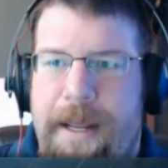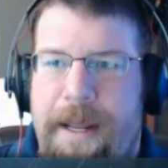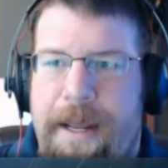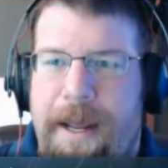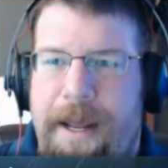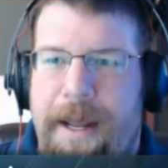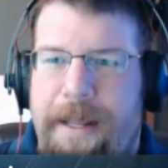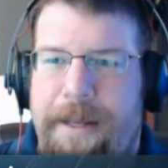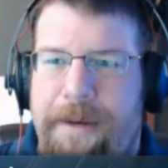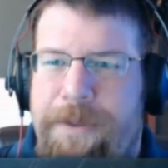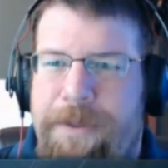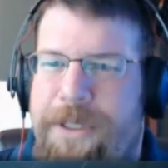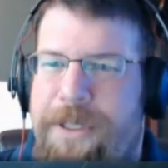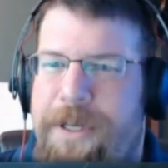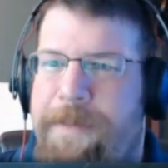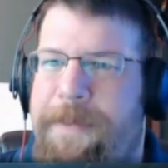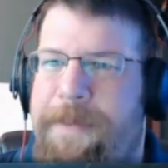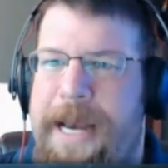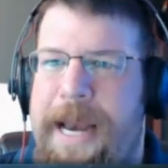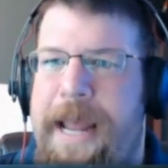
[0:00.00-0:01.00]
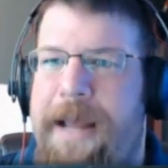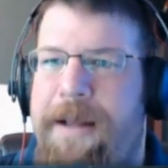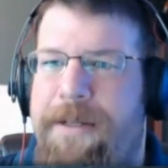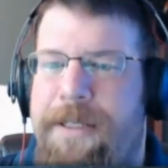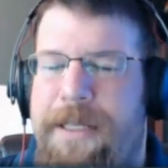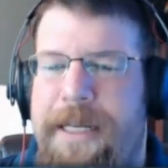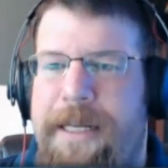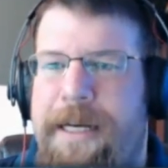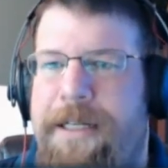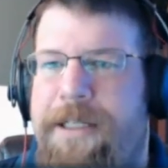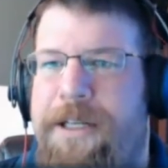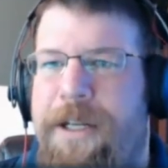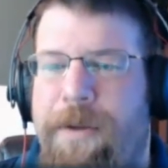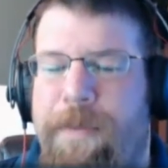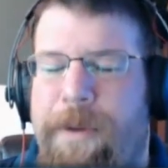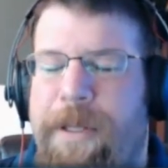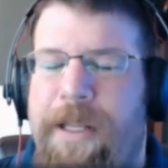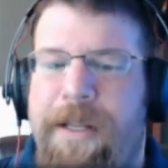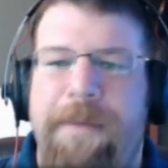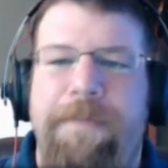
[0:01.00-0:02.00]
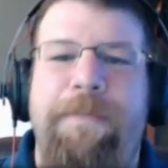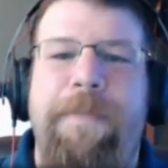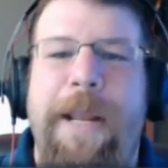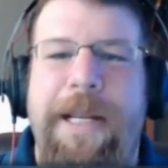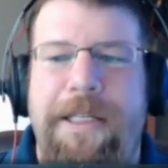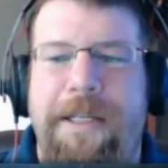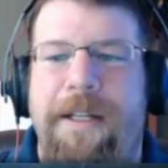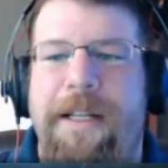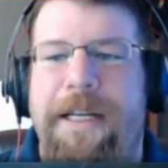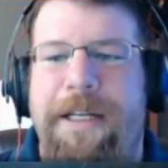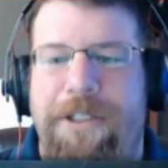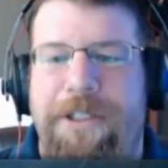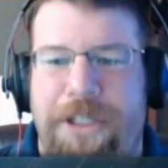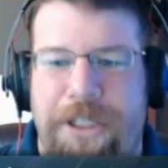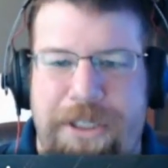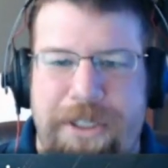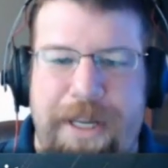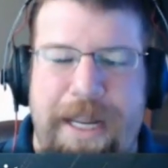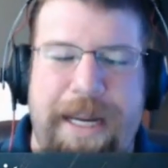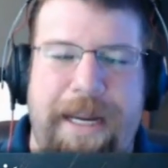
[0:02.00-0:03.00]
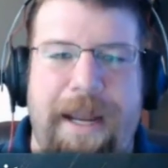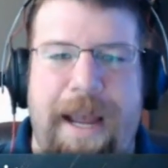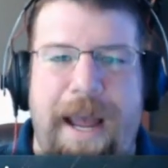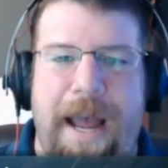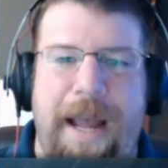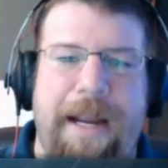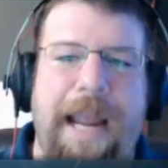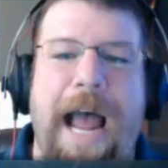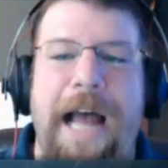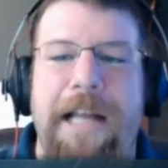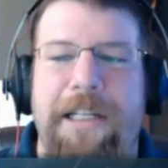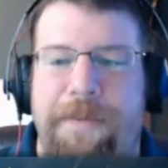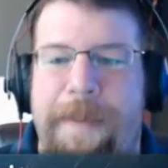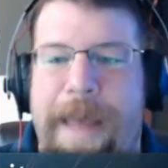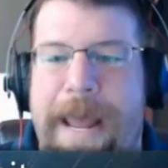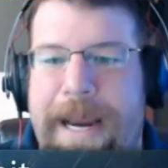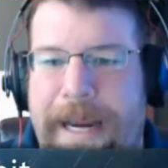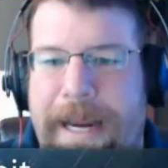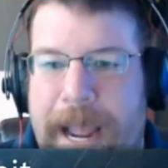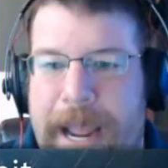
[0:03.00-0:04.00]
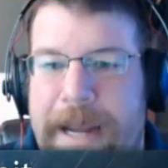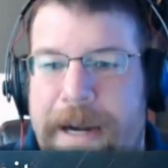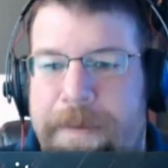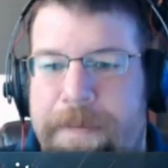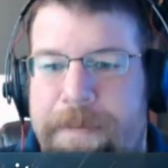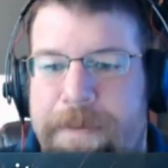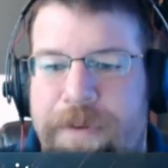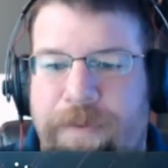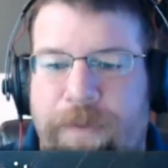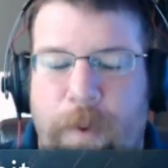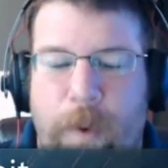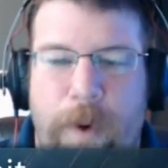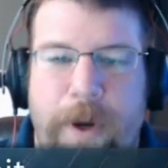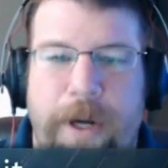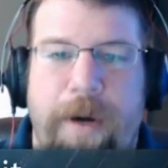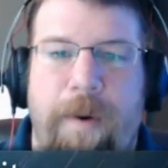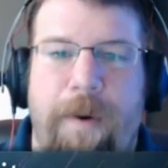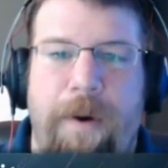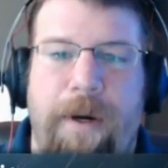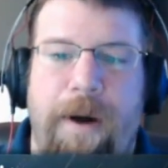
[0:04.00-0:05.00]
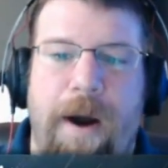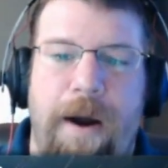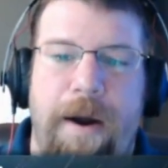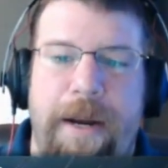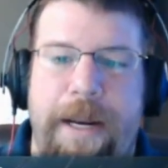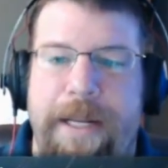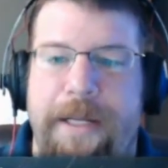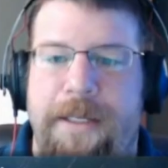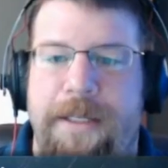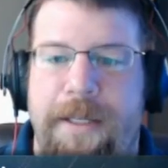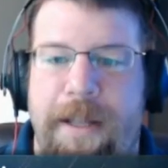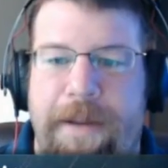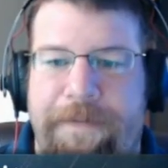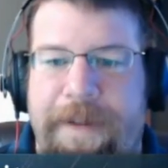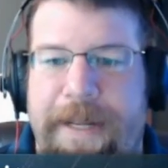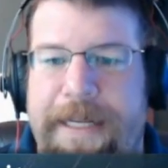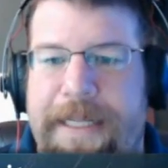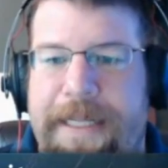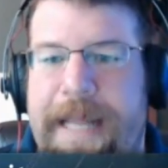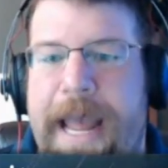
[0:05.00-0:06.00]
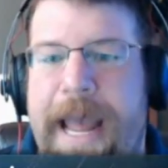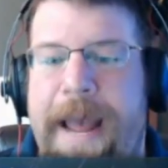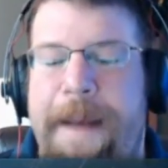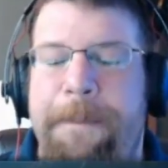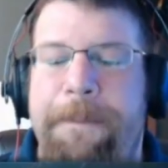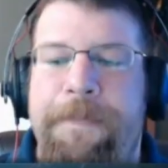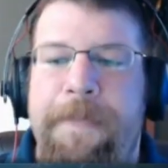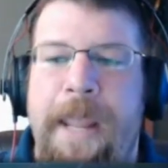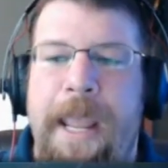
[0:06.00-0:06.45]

uh, there was something else in there too, but basically just like uh, cosmetic items for your Guardian, stuff like that.